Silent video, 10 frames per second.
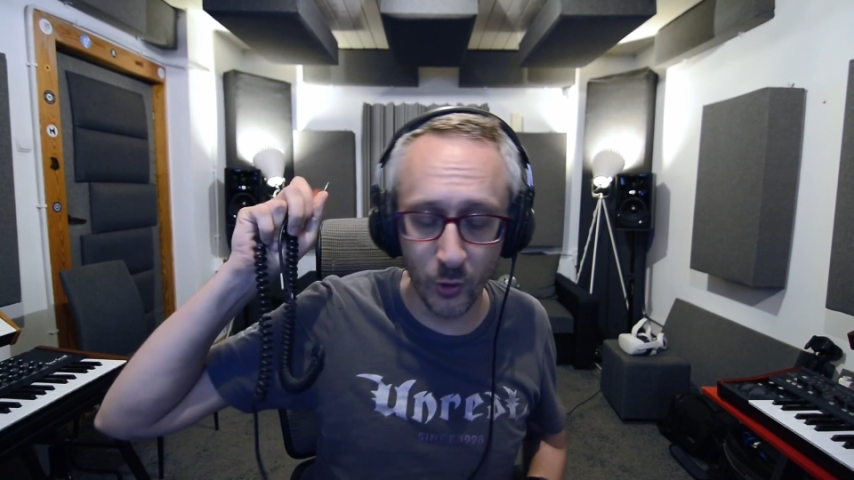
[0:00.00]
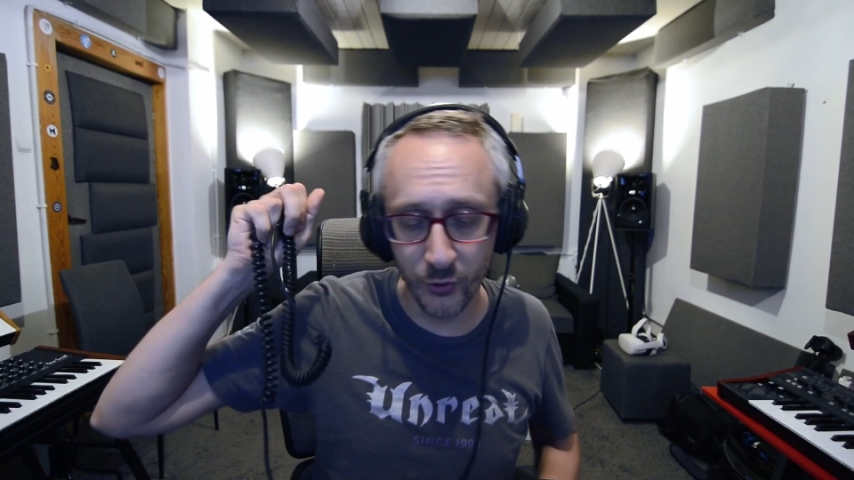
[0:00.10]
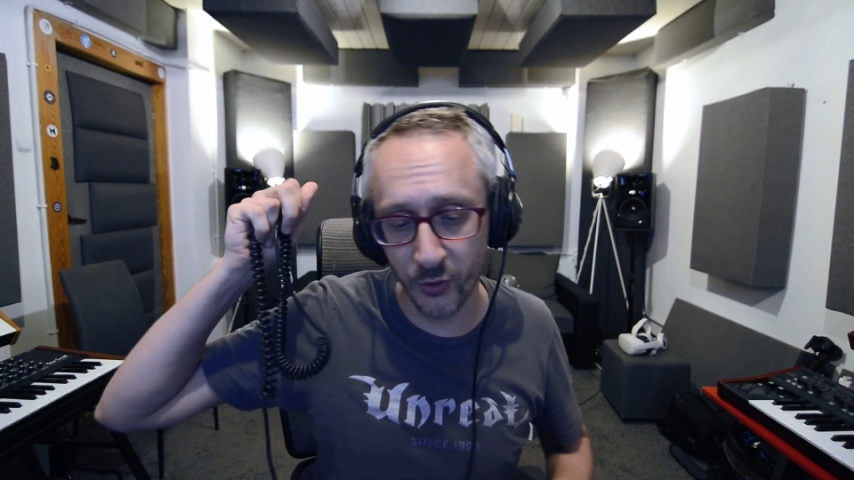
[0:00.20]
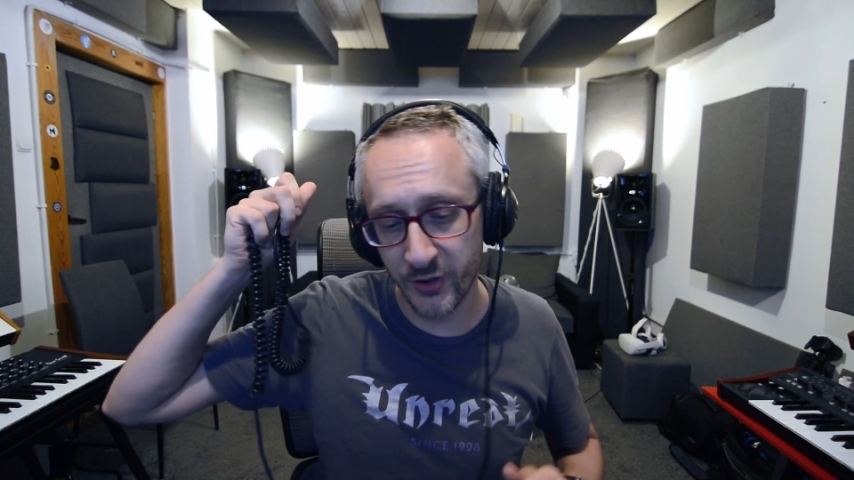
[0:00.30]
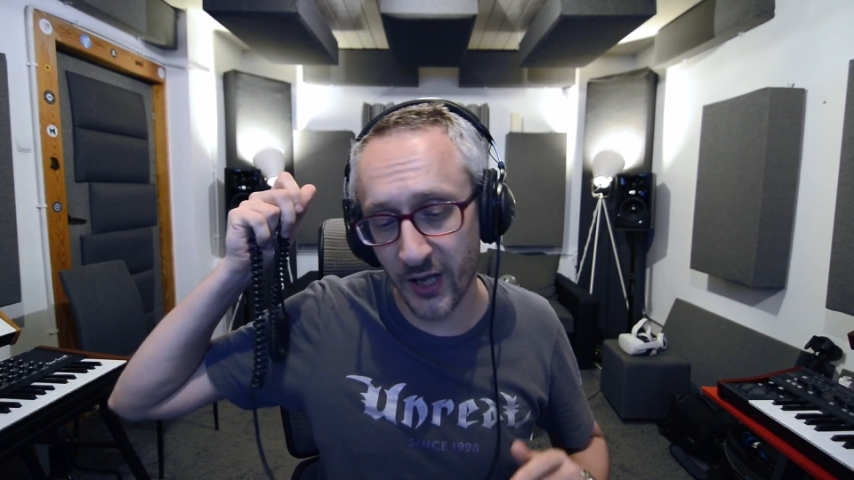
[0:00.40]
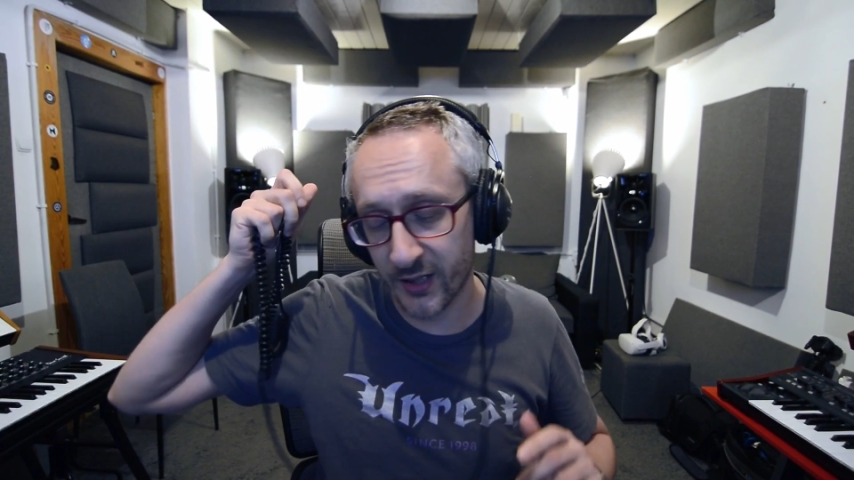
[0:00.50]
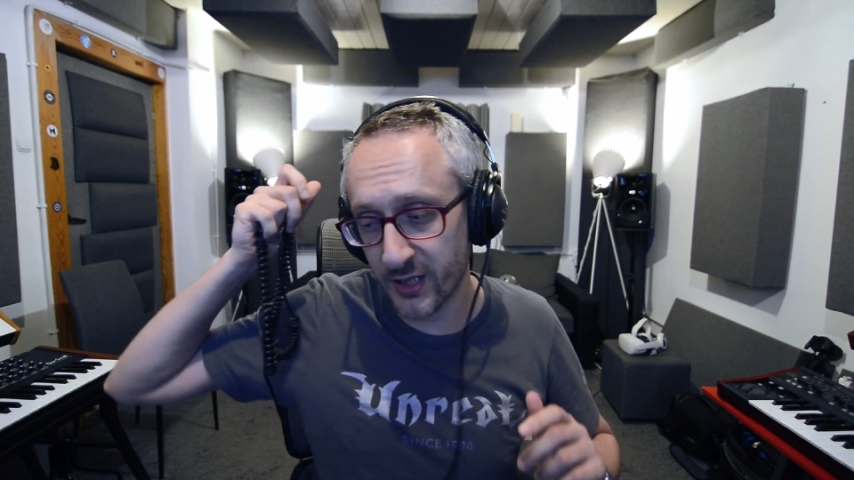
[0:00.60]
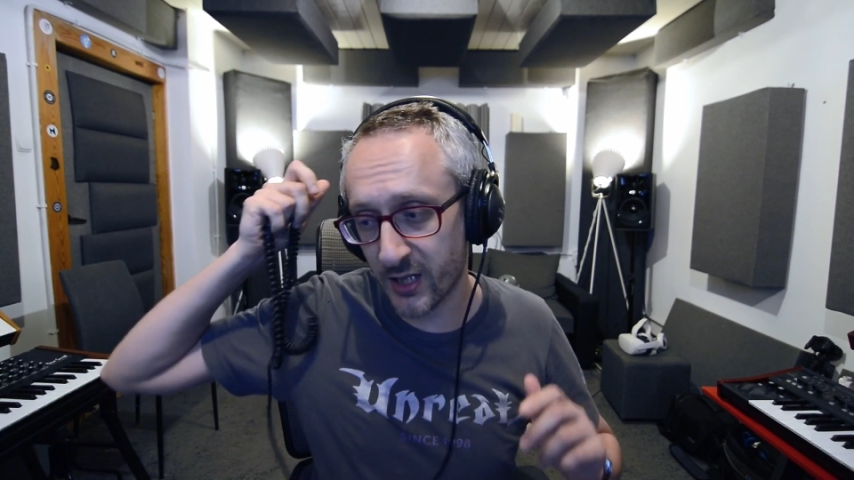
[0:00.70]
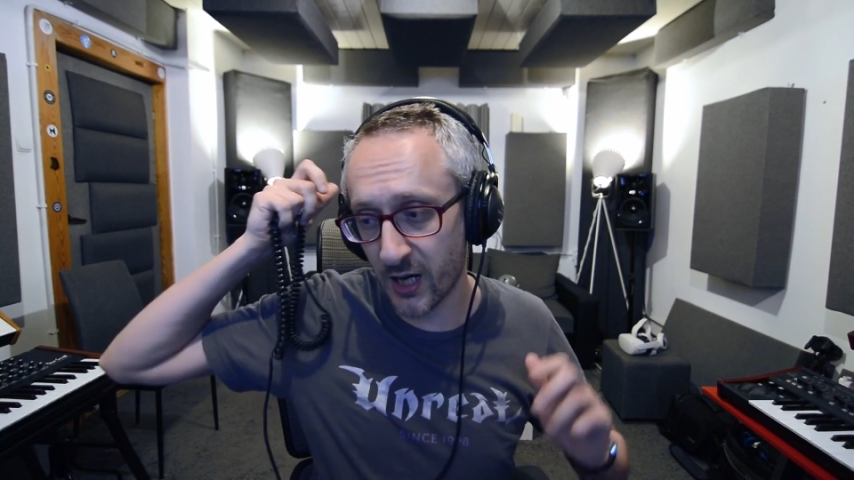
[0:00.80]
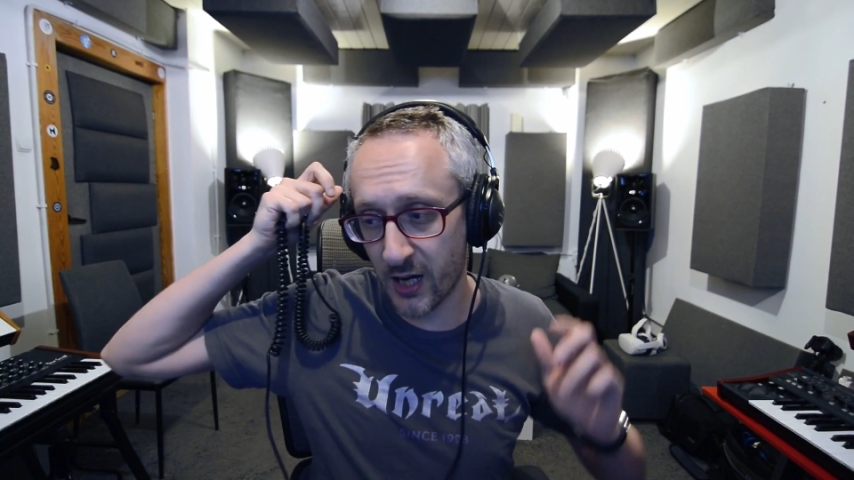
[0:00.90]

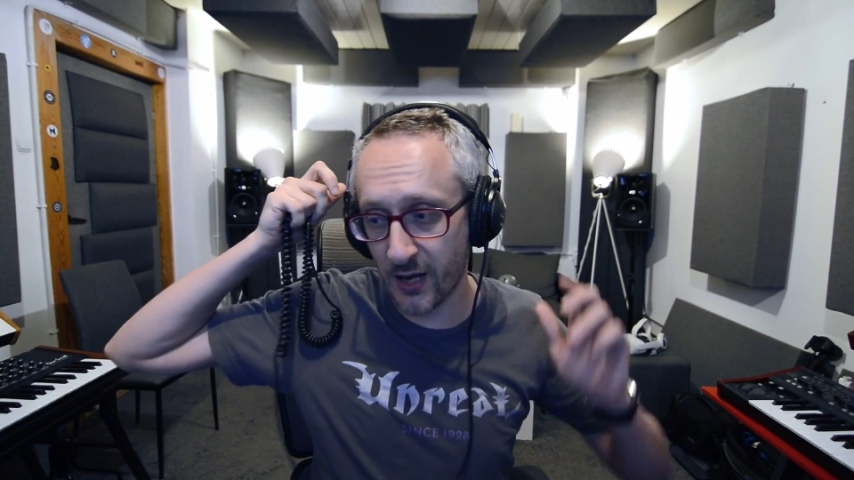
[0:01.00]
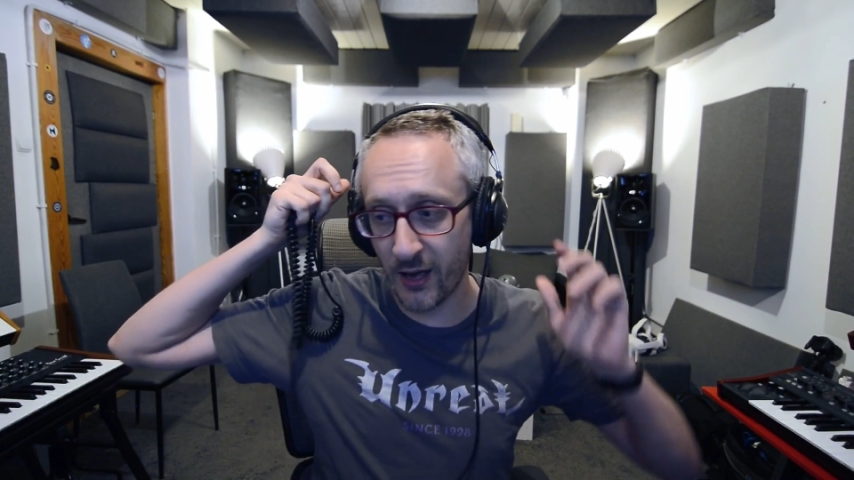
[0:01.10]
Audio-Technica